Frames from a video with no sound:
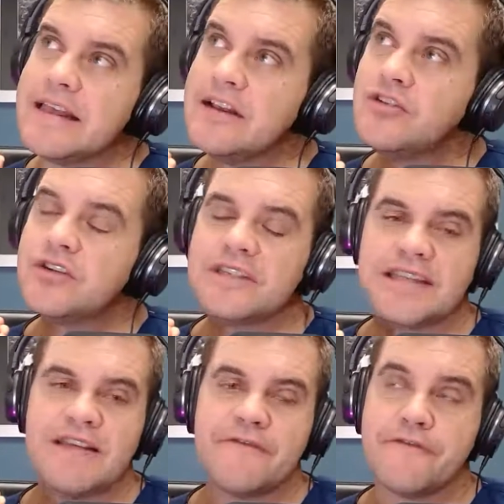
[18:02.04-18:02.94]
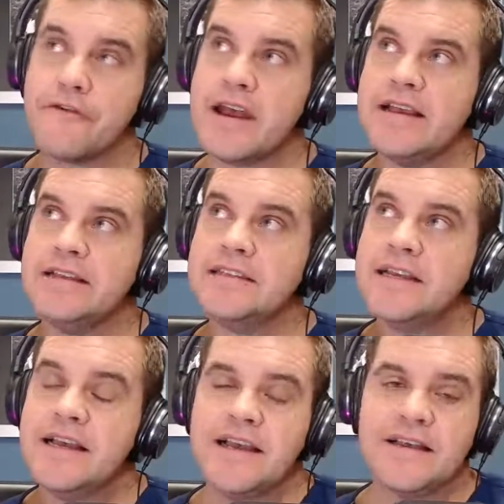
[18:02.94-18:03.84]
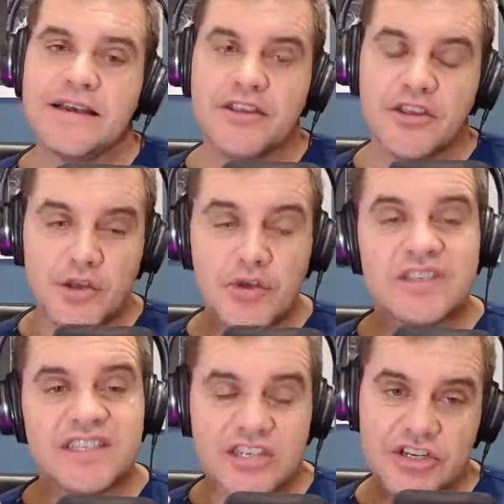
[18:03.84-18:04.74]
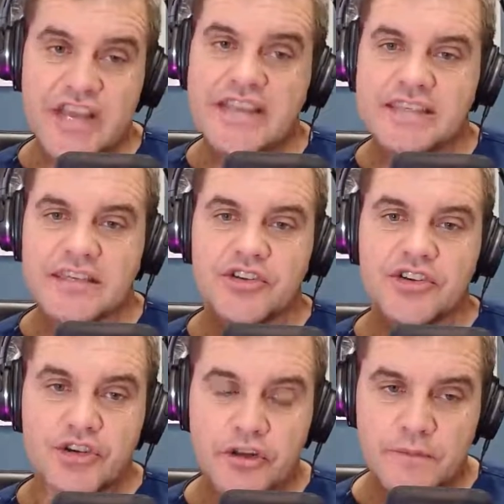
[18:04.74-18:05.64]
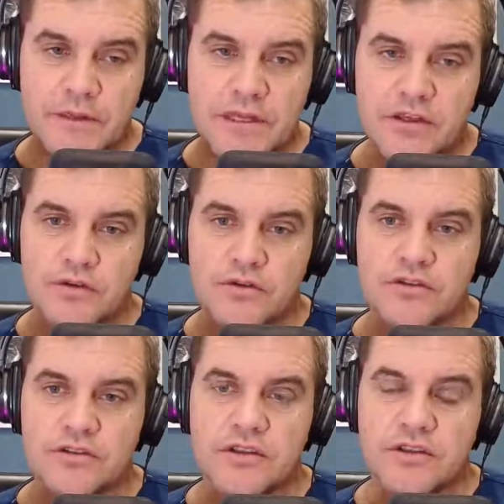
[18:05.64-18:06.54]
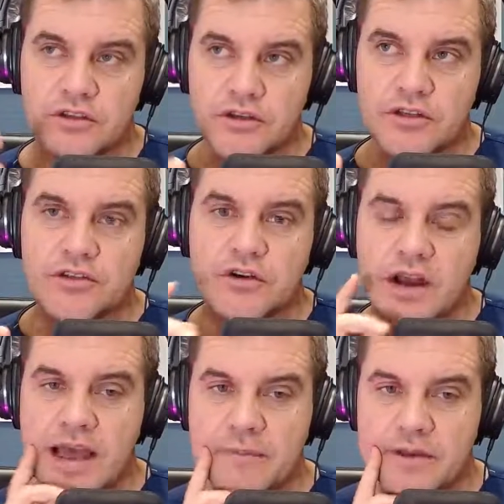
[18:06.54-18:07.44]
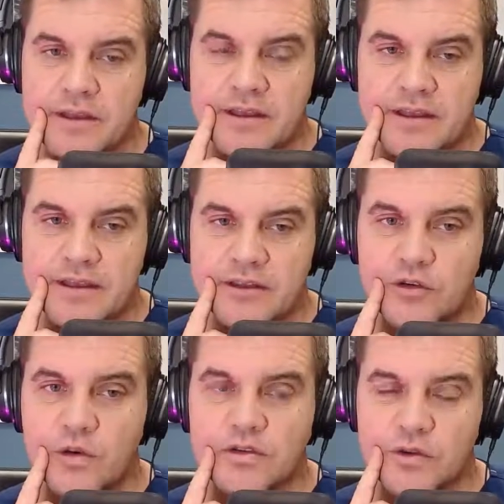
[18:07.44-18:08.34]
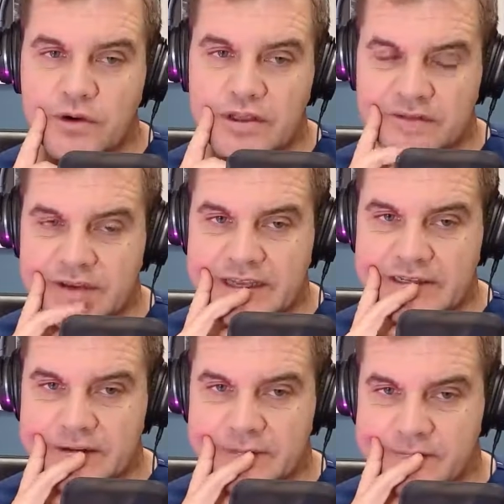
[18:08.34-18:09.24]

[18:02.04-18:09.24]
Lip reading: interesting phrase that you suggested should be used to describe dorsal preservation.